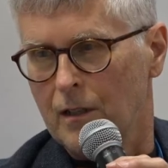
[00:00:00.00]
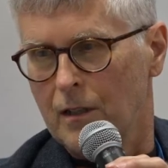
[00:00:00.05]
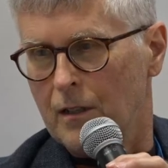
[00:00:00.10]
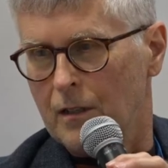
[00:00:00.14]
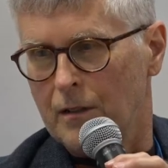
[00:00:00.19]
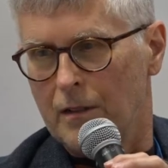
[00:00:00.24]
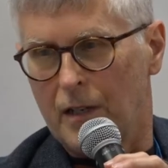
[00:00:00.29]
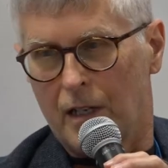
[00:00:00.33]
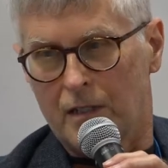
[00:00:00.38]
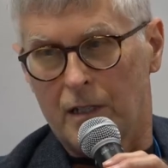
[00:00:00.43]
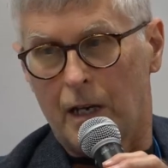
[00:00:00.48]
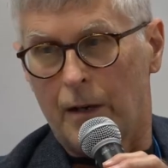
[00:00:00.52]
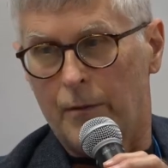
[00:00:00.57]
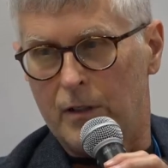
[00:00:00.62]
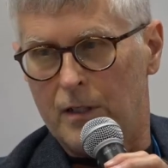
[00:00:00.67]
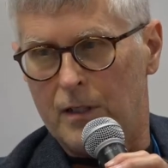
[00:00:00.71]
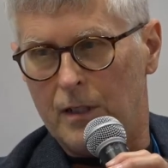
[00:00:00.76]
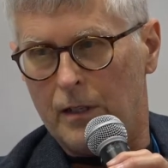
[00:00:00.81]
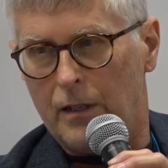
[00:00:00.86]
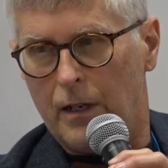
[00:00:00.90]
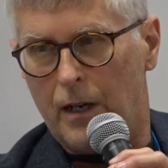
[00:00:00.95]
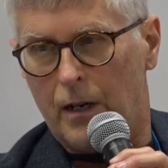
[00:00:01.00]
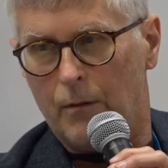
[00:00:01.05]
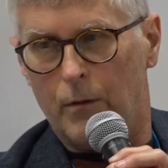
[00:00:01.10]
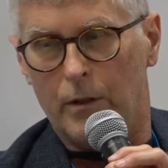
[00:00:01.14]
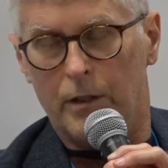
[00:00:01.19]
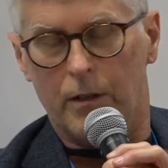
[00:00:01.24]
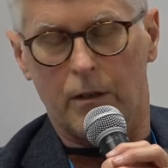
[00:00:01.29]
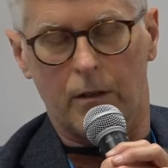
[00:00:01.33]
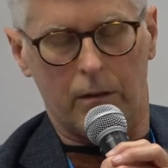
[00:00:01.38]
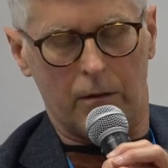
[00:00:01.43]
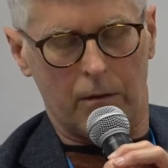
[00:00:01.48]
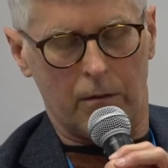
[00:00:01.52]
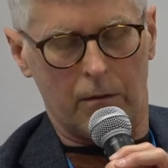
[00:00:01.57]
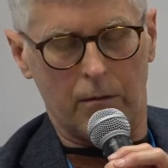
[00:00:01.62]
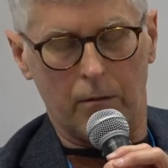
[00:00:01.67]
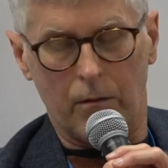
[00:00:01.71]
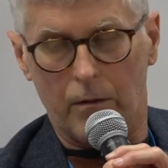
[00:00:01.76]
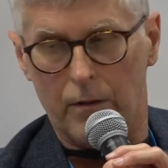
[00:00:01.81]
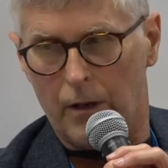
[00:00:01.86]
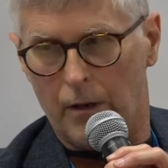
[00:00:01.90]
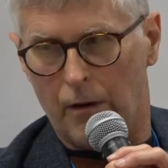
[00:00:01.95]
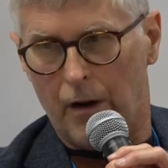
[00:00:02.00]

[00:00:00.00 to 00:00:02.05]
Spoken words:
that's obviously not what they're